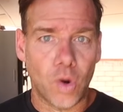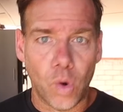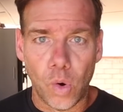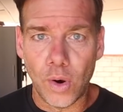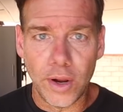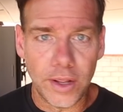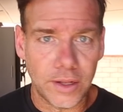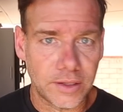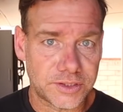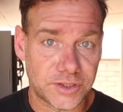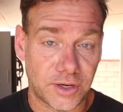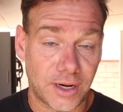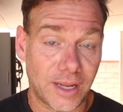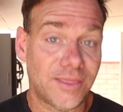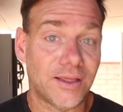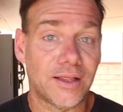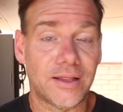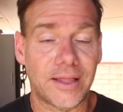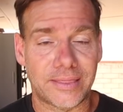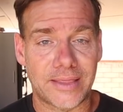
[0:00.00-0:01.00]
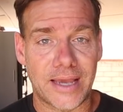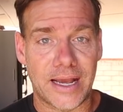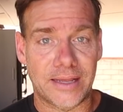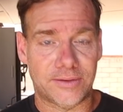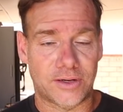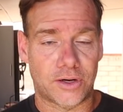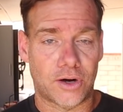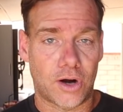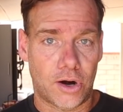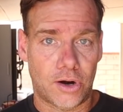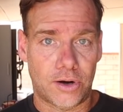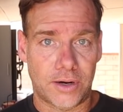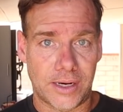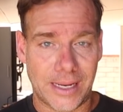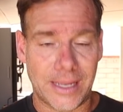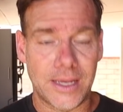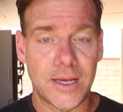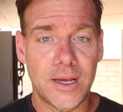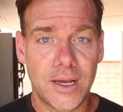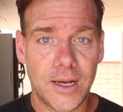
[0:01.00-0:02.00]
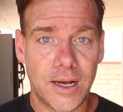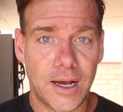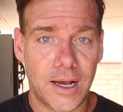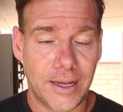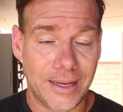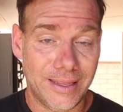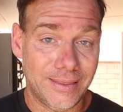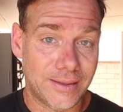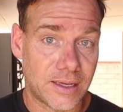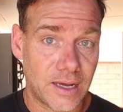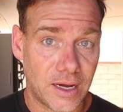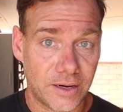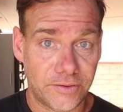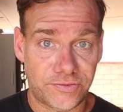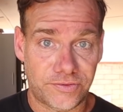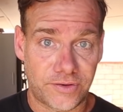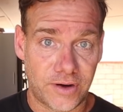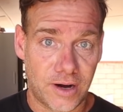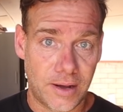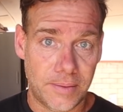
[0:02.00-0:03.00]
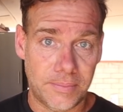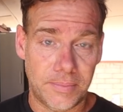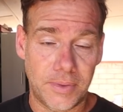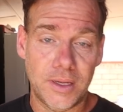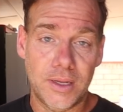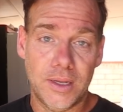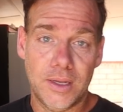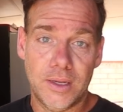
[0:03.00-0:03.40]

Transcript: oils or anything like that that are already in the gun from